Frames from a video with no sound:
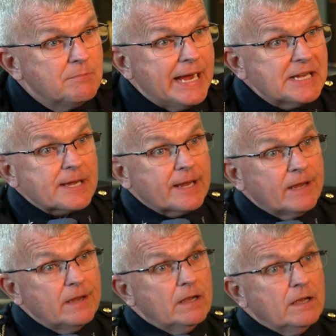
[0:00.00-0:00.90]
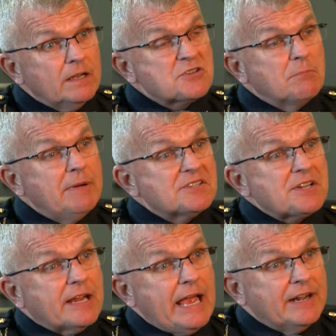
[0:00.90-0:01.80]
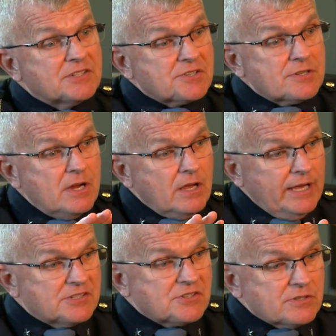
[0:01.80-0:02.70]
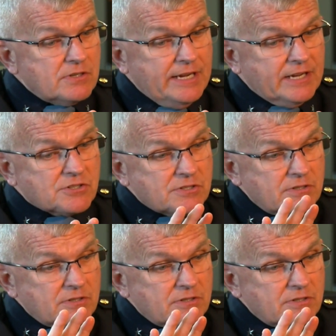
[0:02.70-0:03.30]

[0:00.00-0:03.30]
Amazing? Yeah, it's amazing. It's amazing, and it's